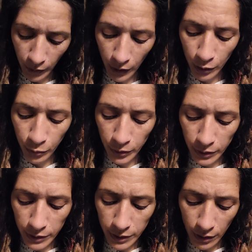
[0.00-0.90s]
And it
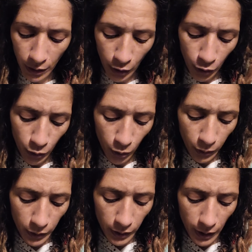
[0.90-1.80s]
reads,
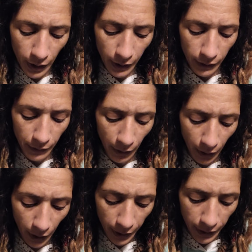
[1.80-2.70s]
Glory to God in the
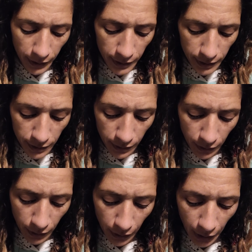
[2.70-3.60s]
highest,
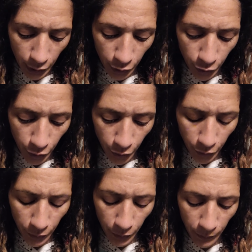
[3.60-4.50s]
and on earth
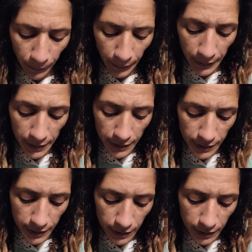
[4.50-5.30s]
peace,